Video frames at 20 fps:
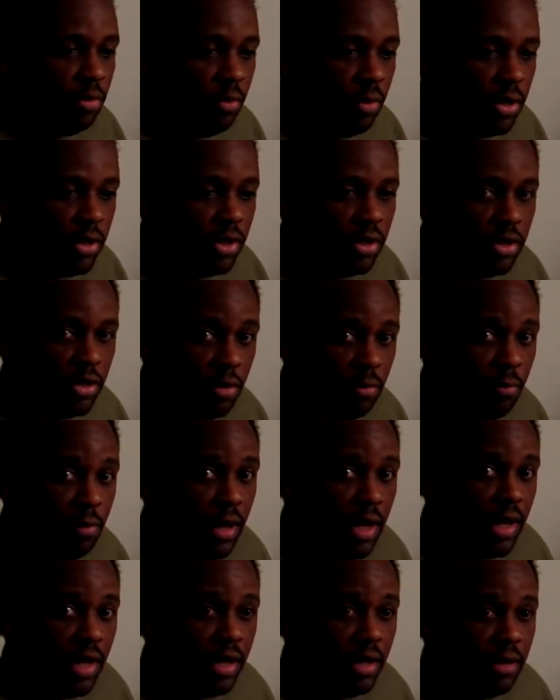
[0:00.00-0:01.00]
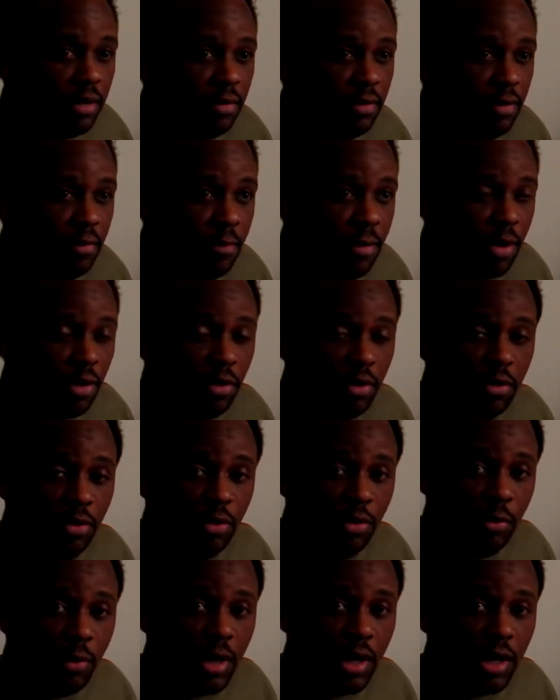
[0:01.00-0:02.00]
which is the middle of
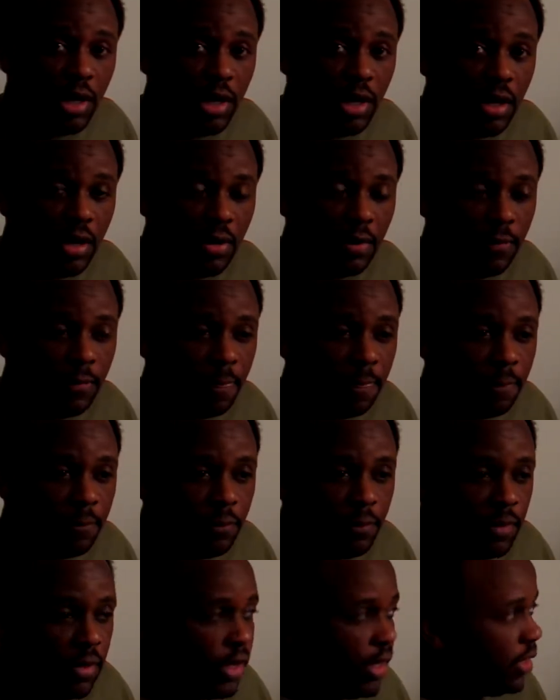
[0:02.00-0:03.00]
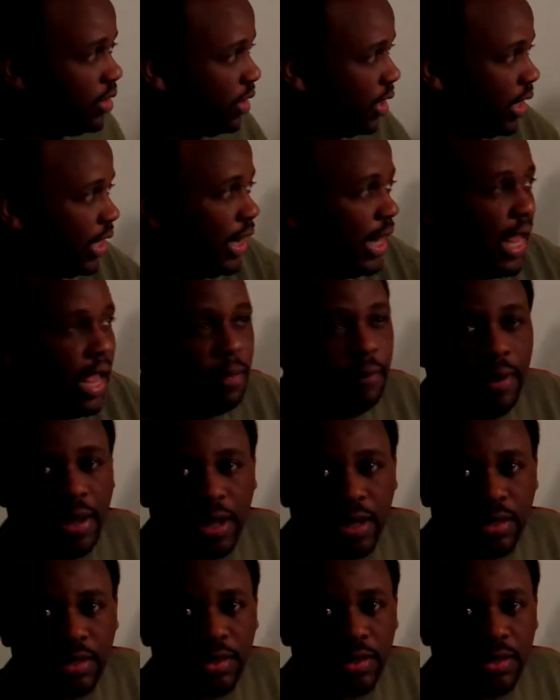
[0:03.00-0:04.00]
the week, is the
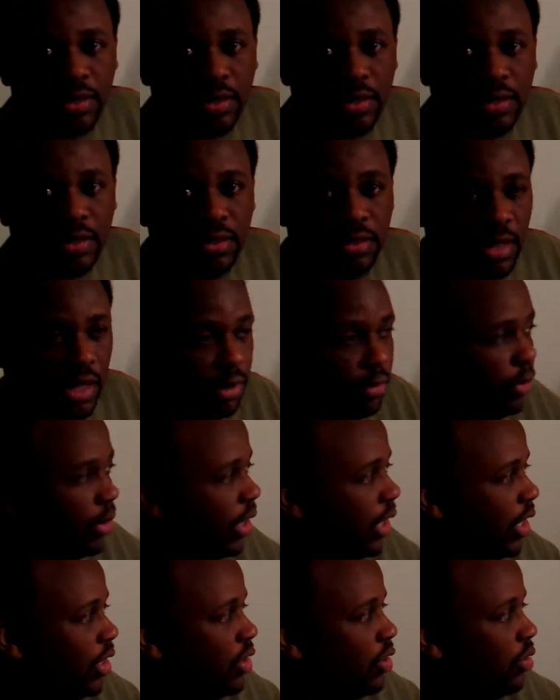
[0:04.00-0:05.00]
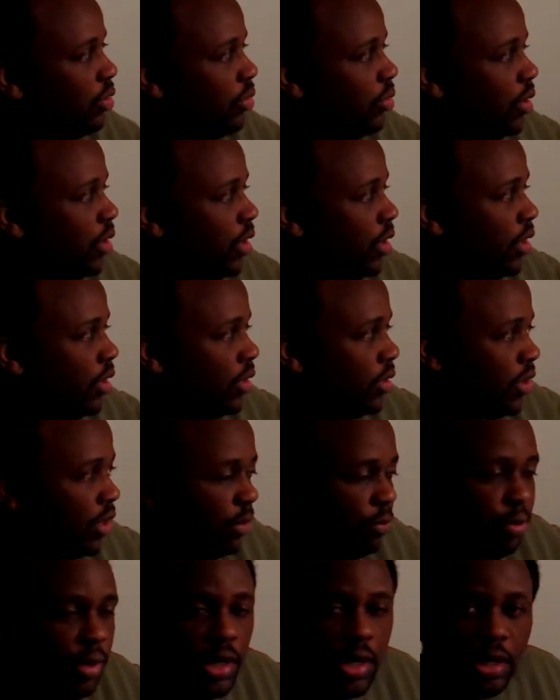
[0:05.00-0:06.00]
climax. It's like what gets you to
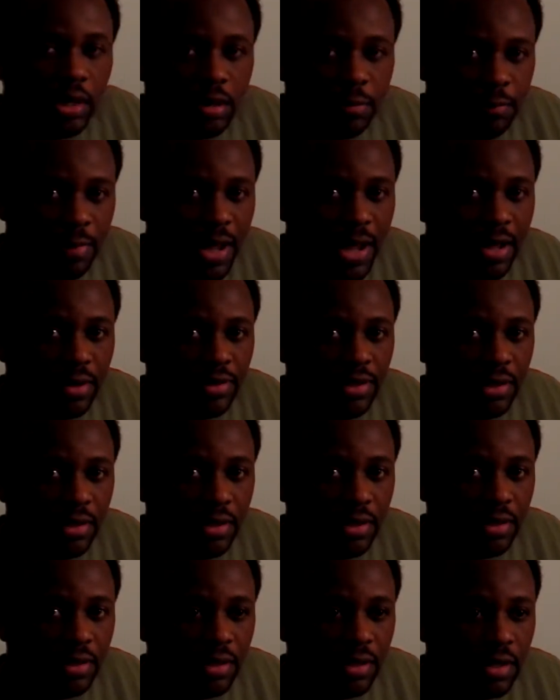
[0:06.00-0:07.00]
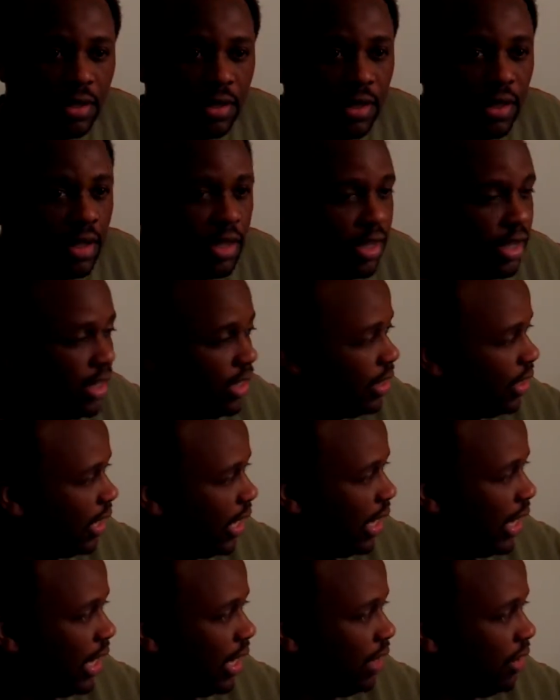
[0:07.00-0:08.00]
the peak of the mountain. And
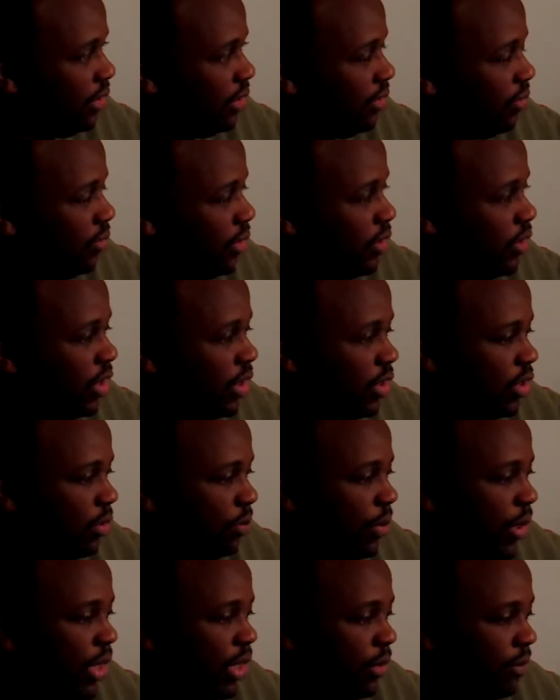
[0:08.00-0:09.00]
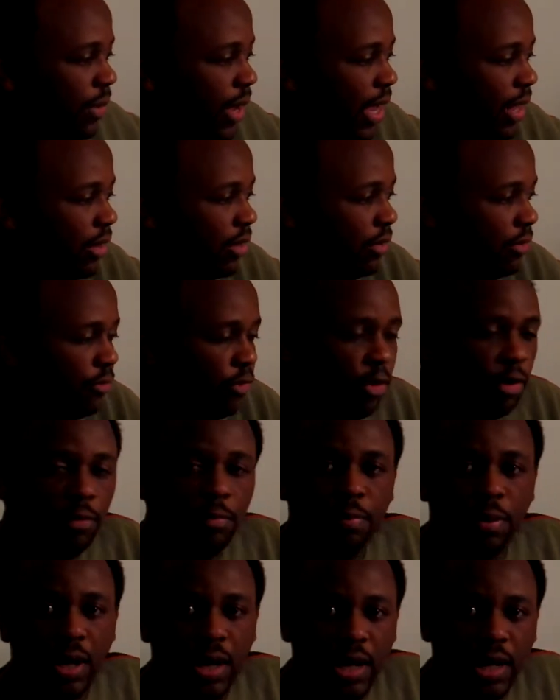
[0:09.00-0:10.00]
then once you get to the peak of the mountain, the
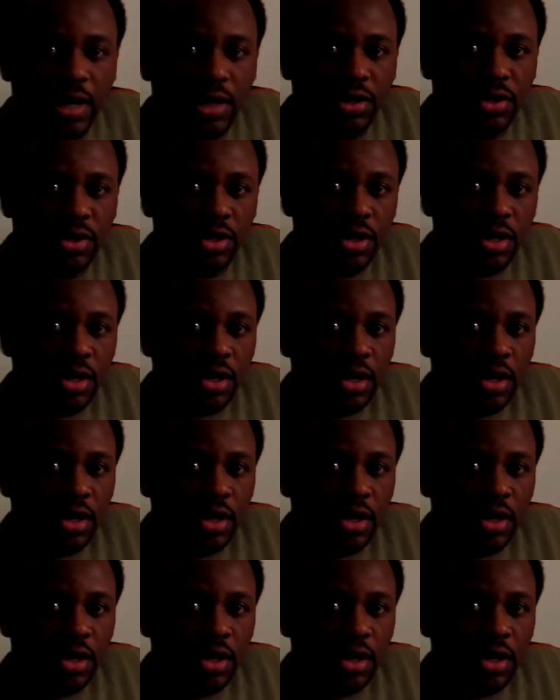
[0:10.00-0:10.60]
fourth page